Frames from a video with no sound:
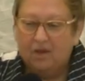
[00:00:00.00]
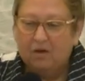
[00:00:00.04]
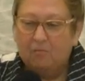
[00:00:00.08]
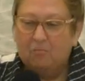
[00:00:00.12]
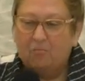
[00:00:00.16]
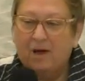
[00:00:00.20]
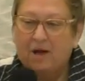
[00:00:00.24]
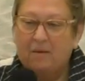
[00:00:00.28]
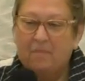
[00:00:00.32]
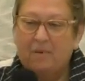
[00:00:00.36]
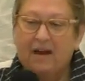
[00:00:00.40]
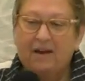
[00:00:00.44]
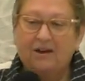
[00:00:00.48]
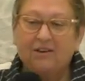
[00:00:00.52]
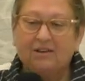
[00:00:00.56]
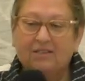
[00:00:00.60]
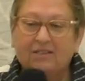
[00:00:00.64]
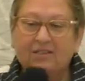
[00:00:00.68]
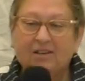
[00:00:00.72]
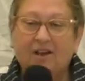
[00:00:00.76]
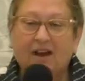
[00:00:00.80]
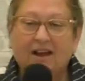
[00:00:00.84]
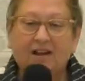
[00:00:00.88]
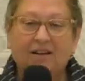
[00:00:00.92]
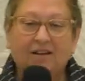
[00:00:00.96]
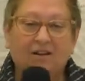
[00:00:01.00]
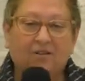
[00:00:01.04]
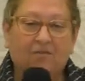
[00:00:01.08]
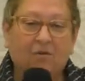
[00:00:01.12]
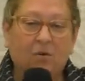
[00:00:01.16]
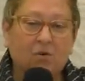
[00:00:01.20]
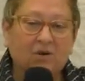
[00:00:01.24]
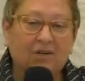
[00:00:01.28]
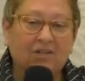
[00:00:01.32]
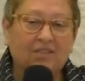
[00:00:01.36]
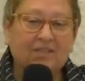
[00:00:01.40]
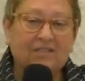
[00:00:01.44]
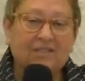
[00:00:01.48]
My parents got a
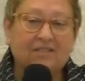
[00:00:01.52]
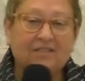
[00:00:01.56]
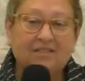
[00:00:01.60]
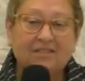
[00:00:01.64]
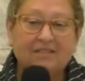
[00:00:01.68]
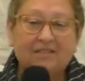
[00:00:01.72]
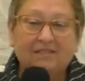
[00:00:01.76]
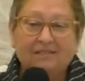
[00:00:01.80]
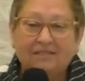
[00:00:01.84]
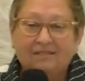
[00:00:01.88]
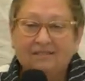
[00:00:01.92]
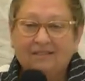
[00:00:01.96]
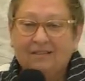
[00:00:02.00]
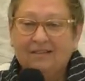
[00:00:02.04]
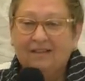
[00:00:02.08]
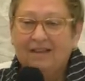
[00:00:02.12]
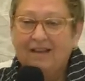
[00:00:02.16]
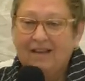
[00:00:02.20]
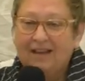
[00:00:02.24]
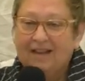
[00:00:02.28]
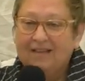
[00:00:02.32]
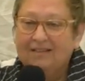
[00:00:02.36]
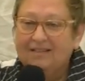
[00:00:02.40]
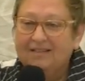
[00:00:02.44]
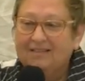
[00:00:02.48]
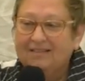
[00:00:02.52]
divorce and